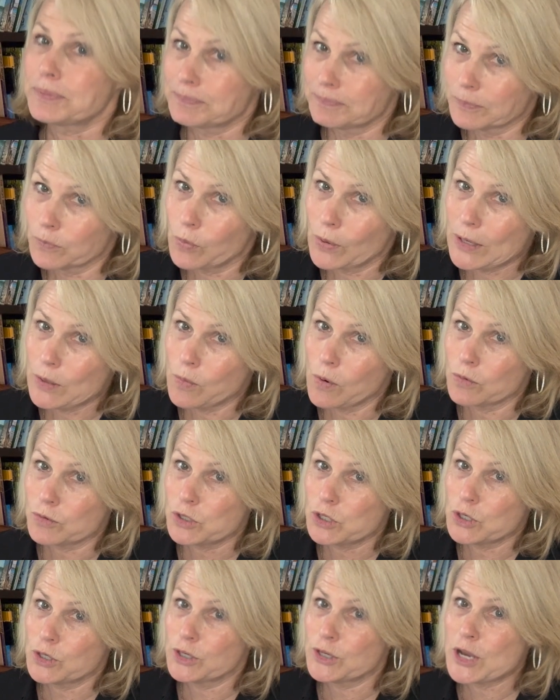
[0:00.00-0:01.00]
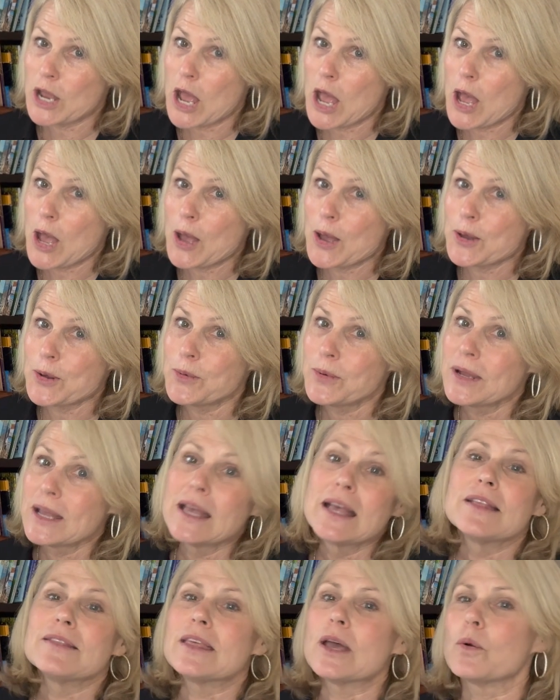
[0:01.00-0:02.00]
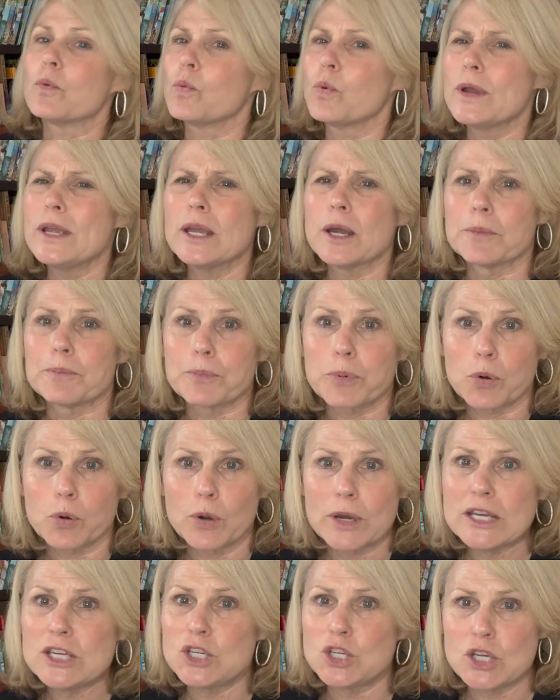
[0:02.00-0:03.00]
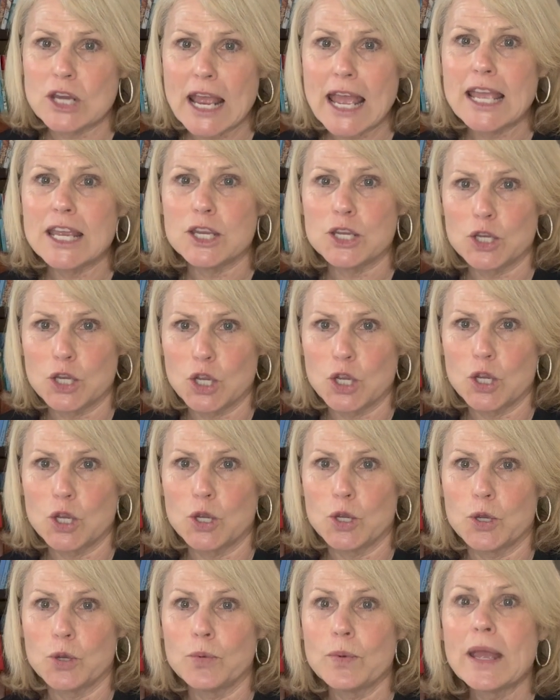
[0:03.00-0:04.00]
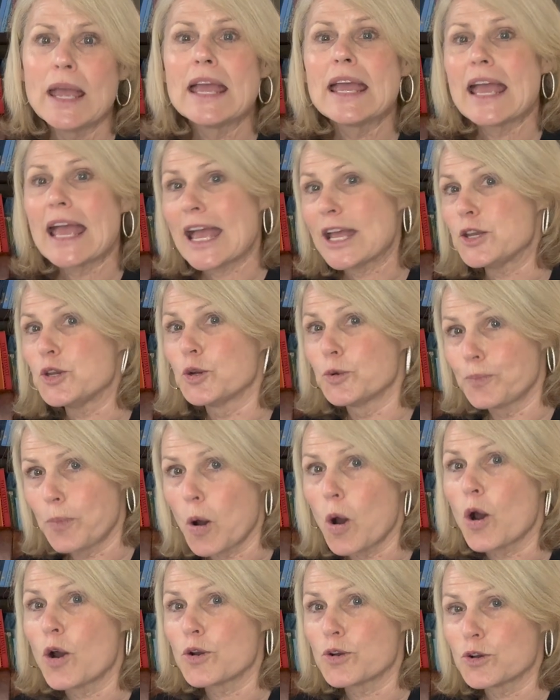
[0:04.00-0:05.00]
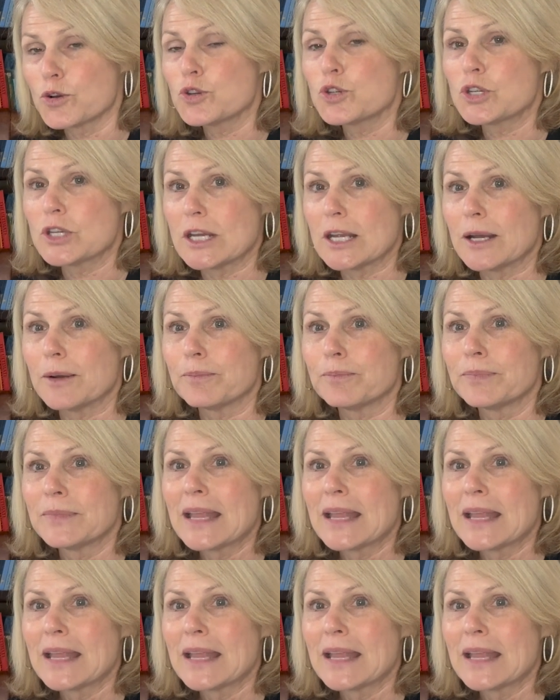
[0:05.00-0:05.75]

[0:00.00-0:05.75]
We want you to know that we appreciate you and your partnership